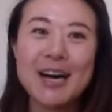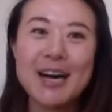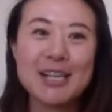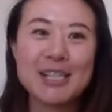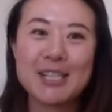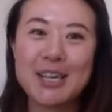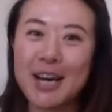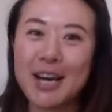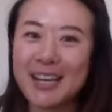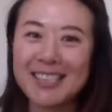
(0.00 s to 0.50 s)

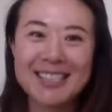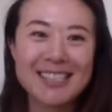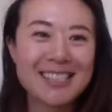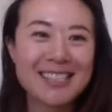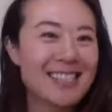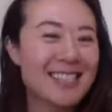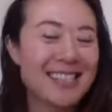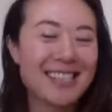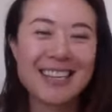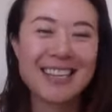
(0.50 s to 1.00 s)

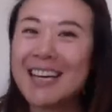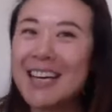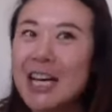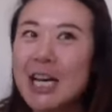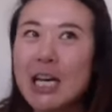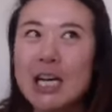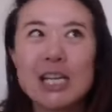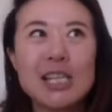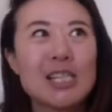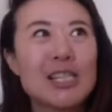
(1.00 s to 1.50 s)
just
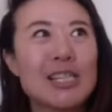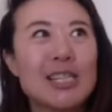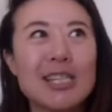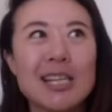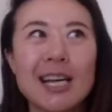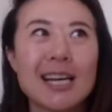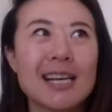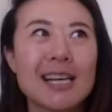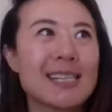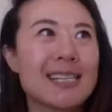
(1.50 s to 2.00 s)

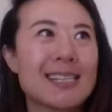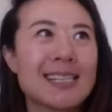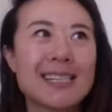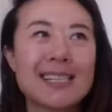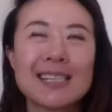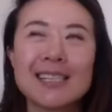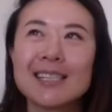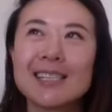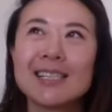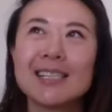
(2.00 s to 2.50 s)

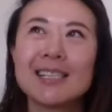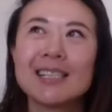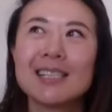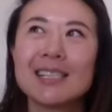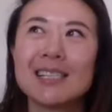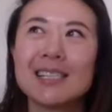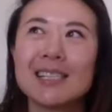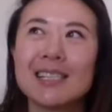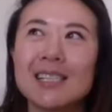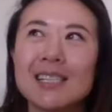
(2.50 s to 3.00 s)

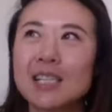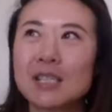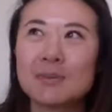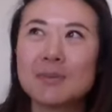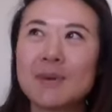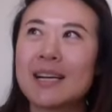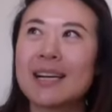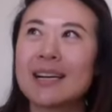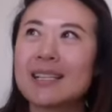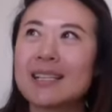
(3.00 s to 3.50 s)
just
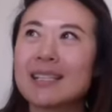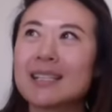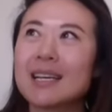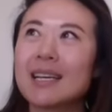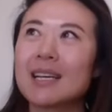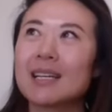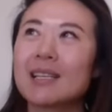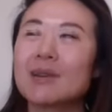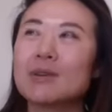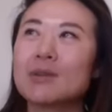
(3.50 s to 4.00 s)
because
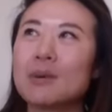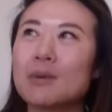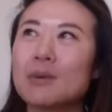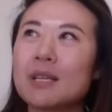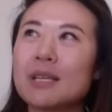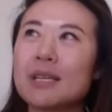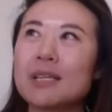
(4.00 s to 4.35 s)
like there's only